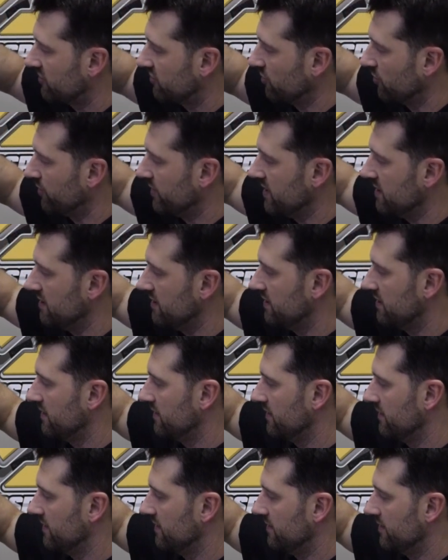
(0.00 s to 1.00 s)
So the,
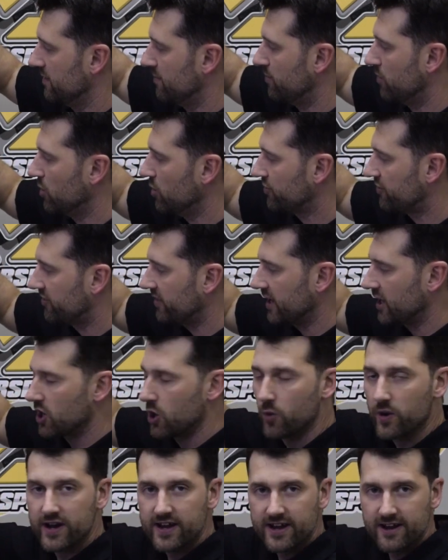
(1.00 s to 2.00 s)
the bolts that
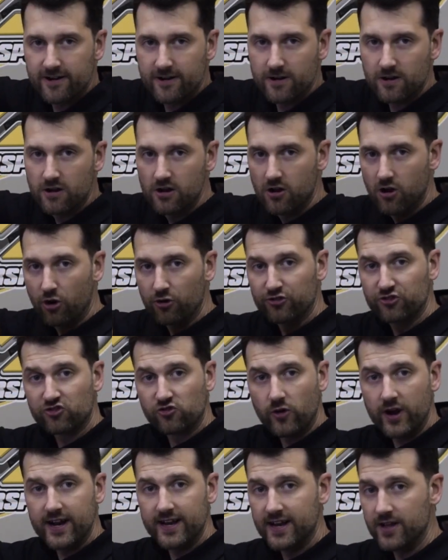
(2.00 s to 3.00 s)
go in here are
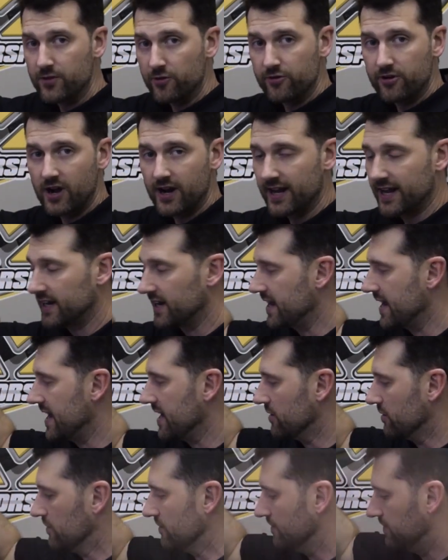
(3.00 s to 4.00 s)
straight in, they're not at an
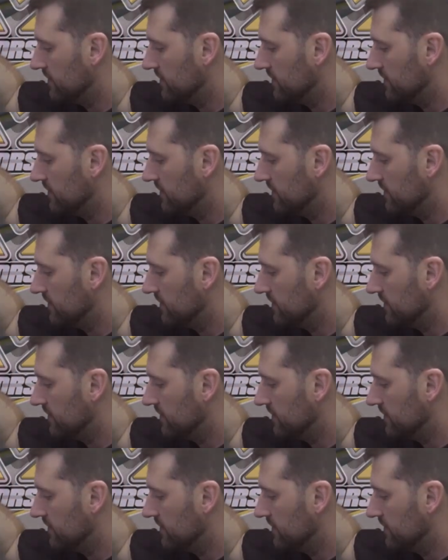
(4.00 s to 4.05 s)
angle.